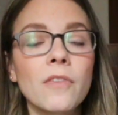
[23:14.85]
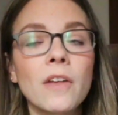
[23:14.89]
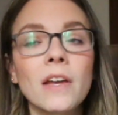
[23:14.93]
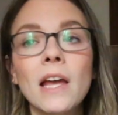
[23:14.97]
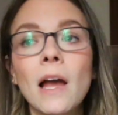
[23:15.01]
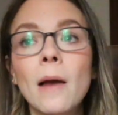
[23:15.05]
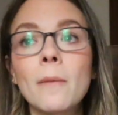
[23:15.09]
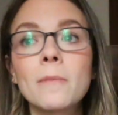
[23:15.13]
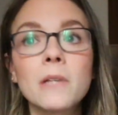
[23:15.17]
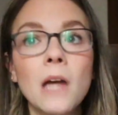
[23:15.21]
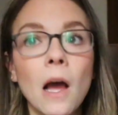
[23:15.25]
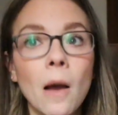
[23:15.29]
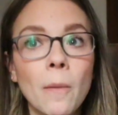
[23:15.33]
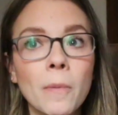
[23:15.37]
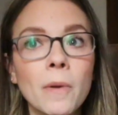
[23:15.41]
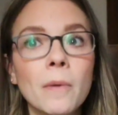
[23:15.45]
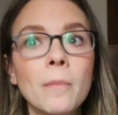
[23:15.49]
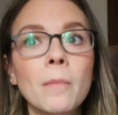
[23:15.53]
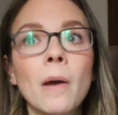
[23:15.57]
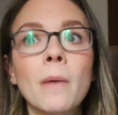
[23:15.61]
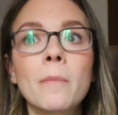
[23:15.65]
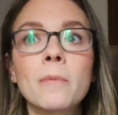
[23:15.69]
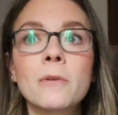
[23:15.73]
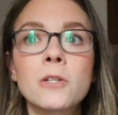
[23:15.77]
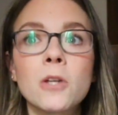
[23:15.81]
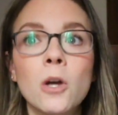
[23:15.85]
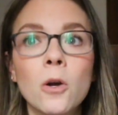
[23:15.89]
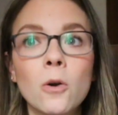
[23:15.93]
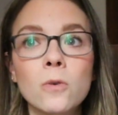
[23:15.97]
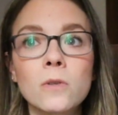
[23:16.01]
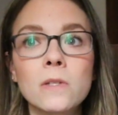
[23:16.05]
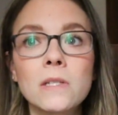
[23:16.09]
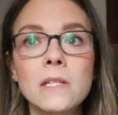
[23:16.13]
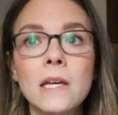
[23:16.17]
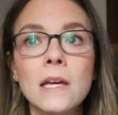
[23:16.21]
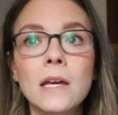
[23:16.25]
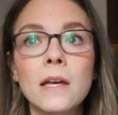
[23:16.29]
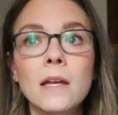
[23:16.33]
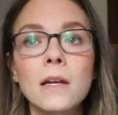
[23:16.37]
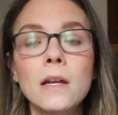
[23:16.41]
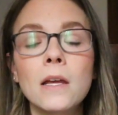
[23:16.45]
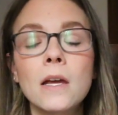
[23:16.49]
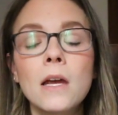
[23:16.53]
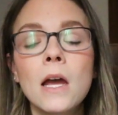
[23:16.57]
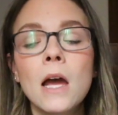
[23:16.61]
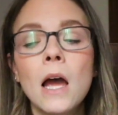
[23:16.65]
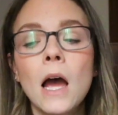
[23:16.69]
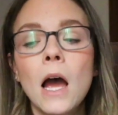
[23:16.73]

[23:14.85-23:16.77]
They kept upping my Pitocin